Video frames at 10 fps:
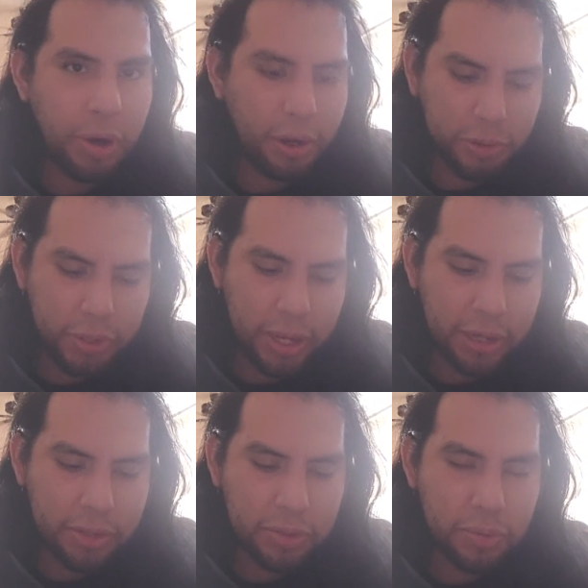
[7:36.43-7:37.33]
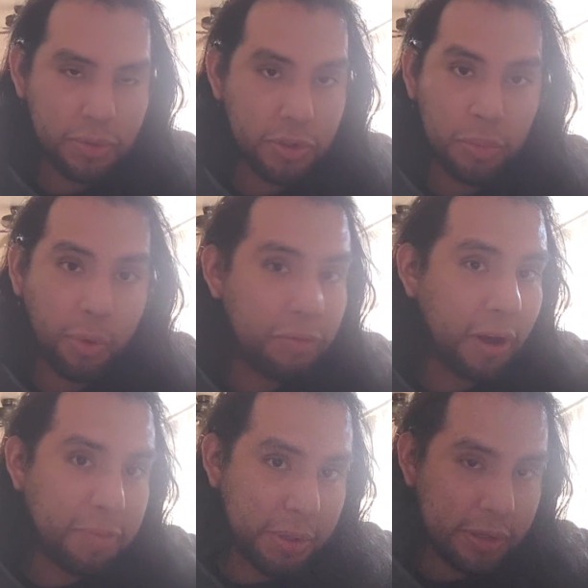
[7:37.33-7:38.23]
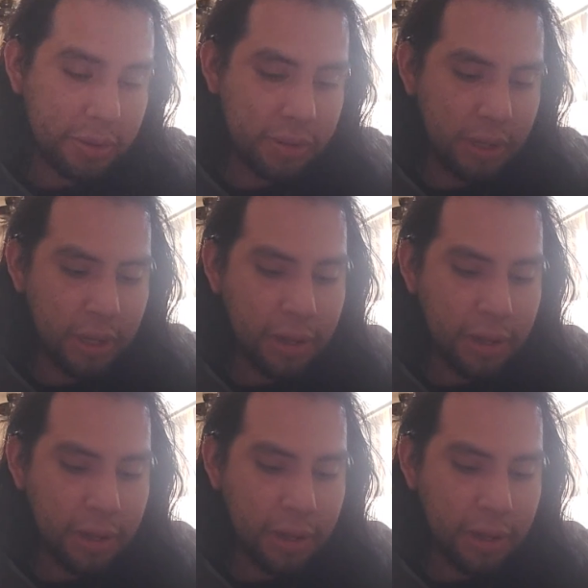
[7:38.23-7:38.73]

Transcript: 100x, where it's 2.5 million.